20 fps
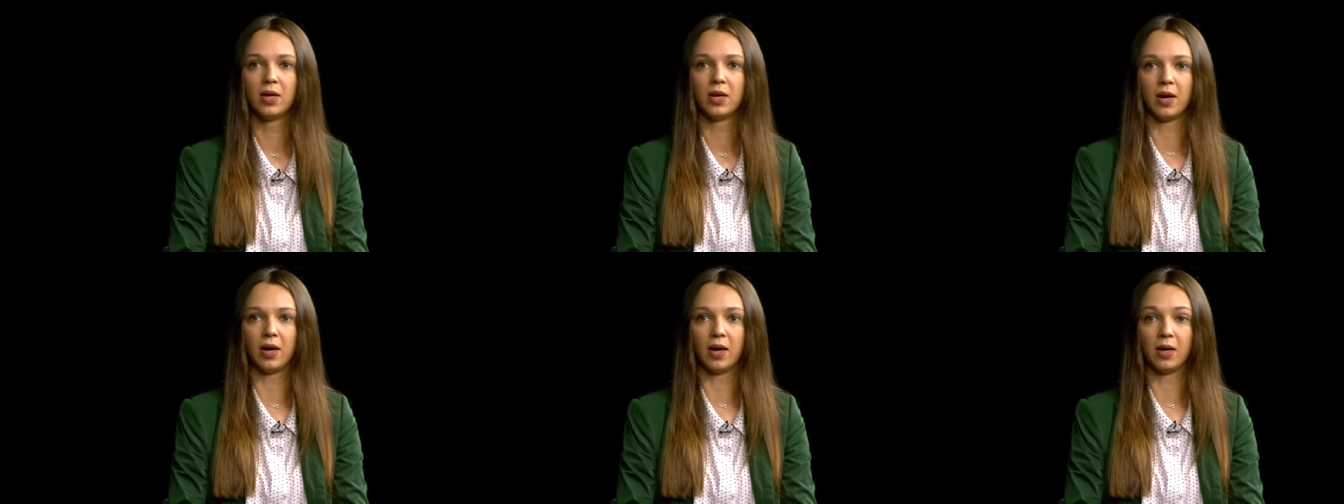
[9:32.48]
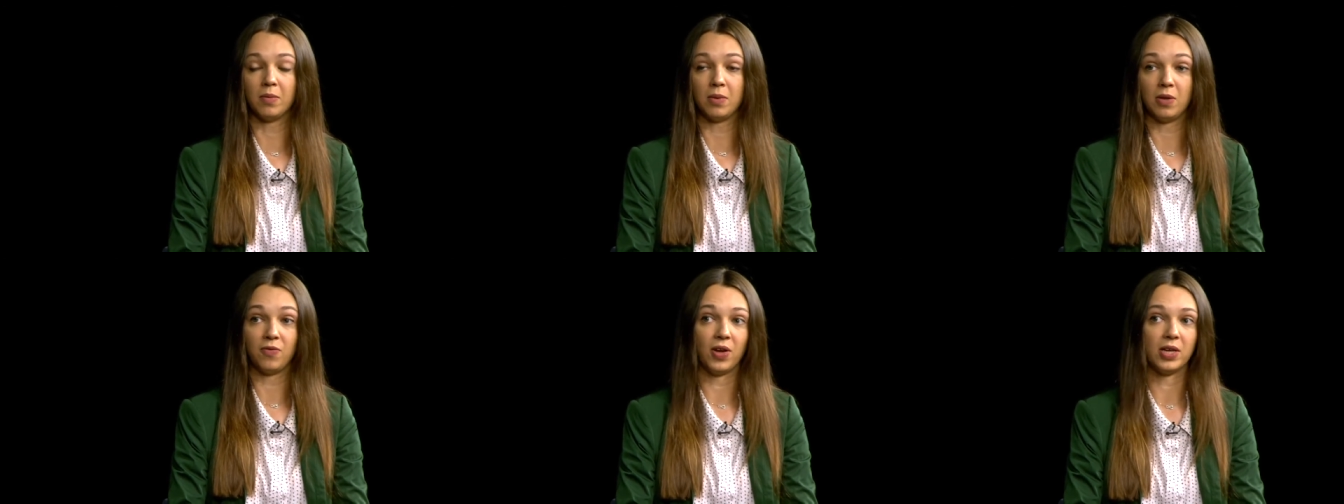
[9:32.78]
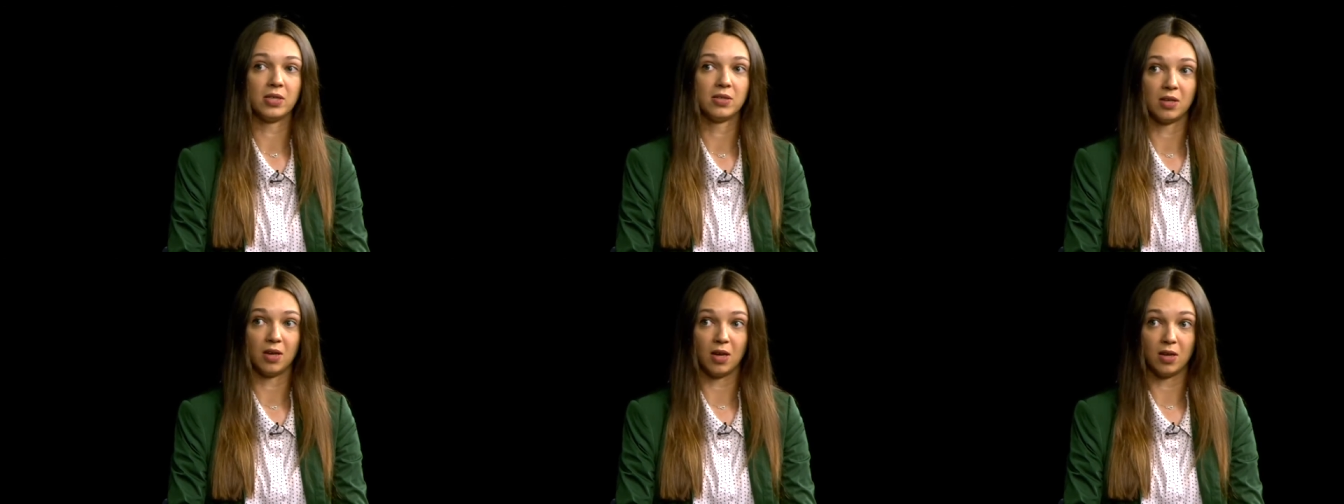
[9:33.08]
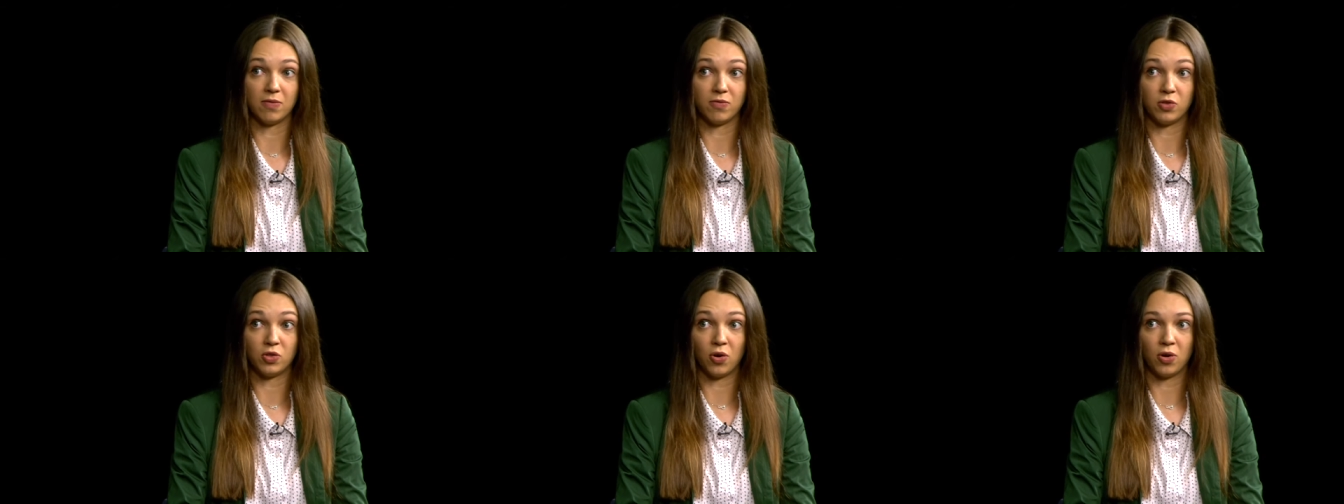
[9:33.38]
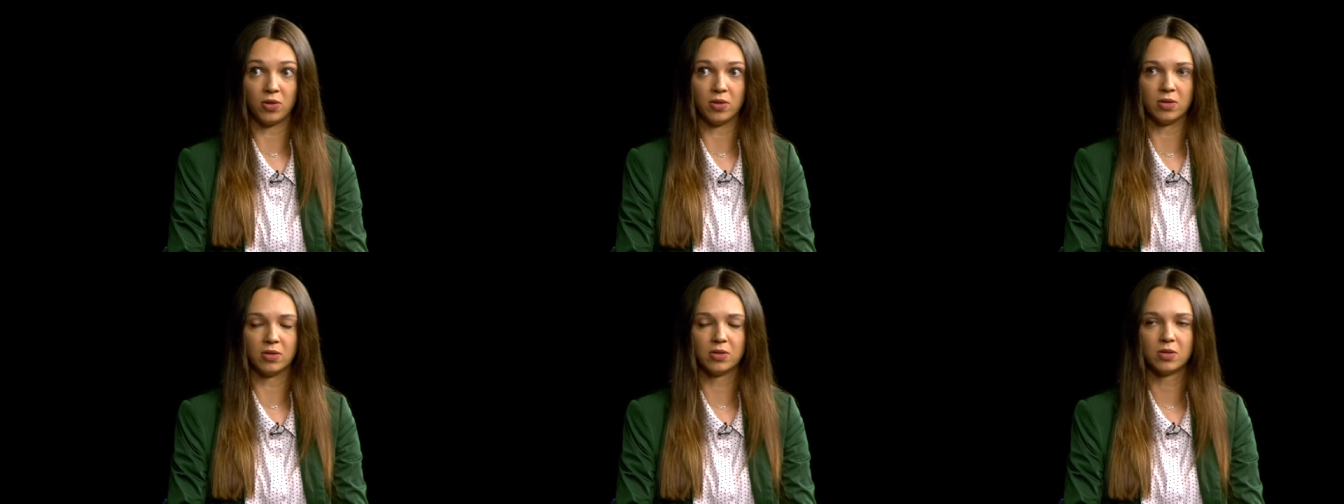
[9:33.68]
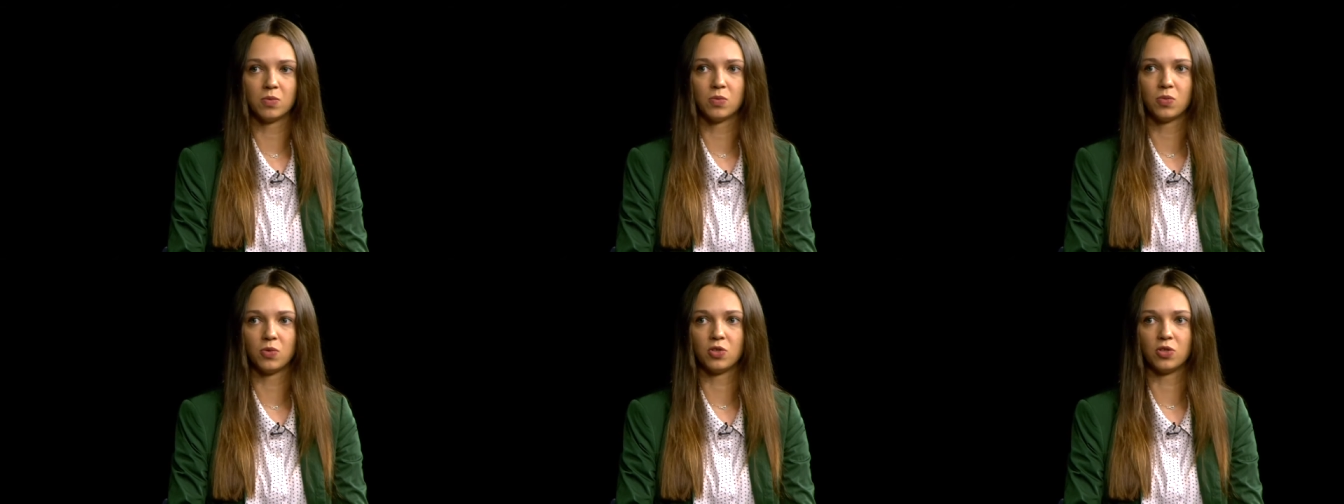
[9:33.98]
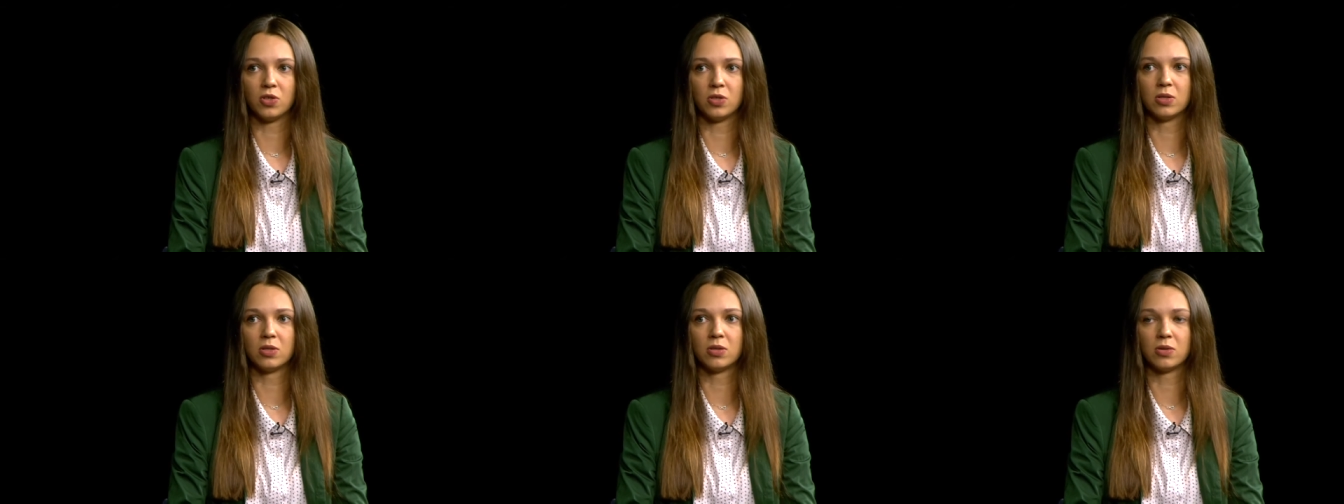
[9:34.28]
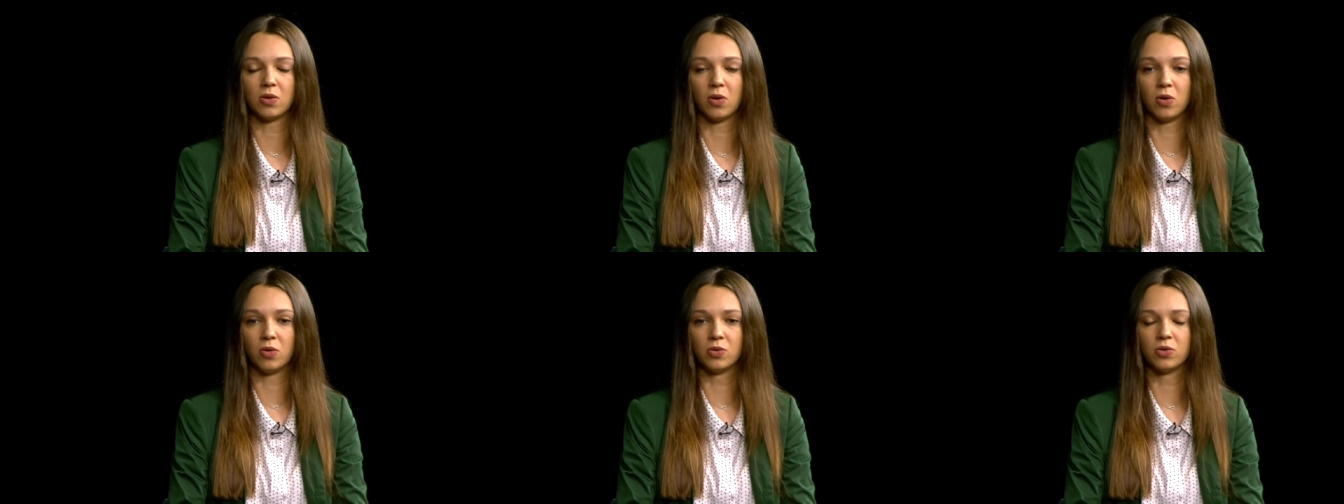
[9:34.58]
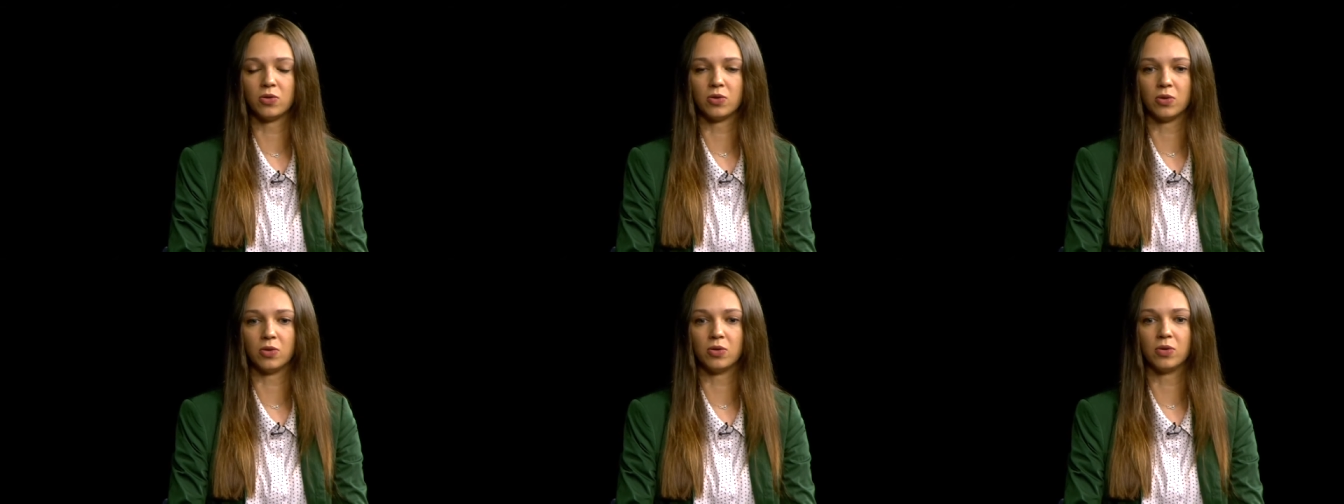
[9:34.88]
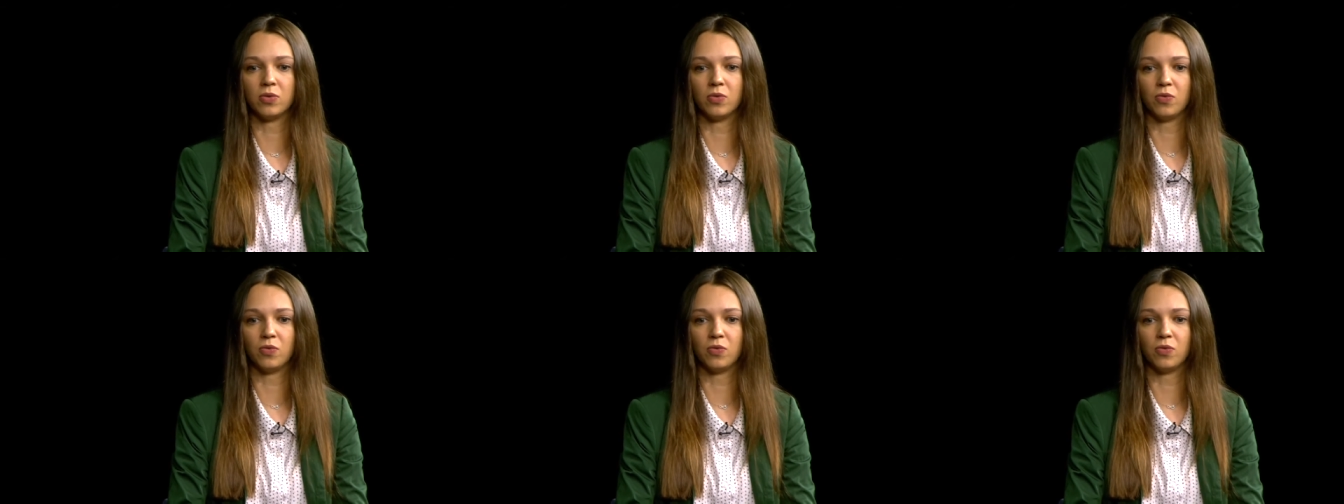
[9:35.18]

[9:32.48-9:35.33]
uh, investigative journalism, which is also